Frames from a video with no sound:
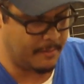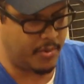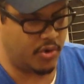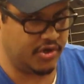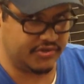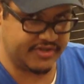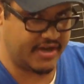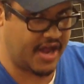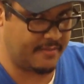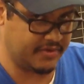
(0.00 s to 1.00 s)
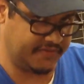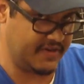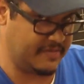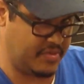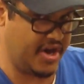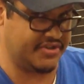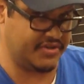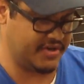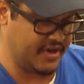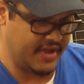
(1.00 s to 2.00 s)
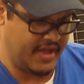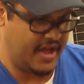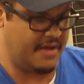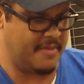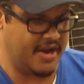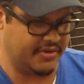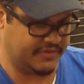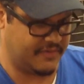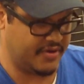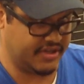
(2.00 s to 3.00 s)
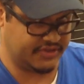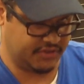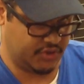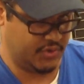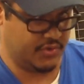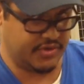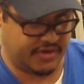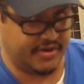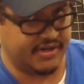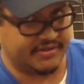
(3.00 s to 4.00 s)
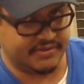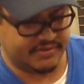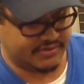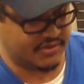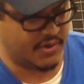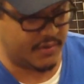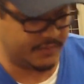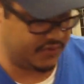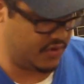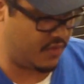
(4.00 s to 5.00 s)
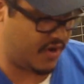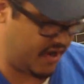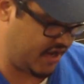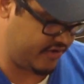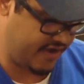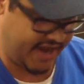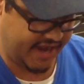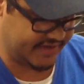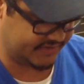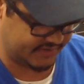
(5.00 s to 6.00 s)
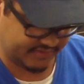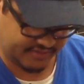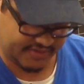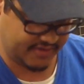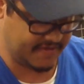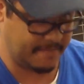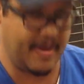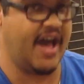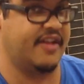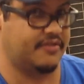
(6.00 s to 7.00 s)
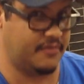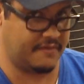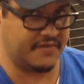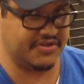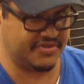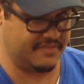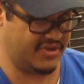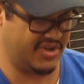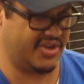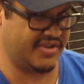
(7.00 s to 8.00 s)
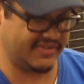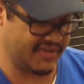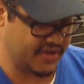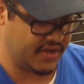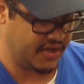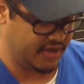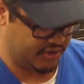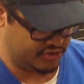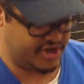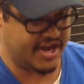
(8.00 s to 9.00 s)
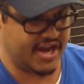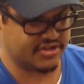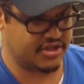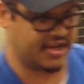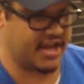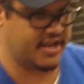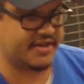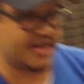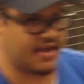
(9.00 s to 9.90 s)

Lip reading: boils at atmospheric pressure at minus 42 degrees. So you don't want to get your hands that has the refrigerant because you can actually get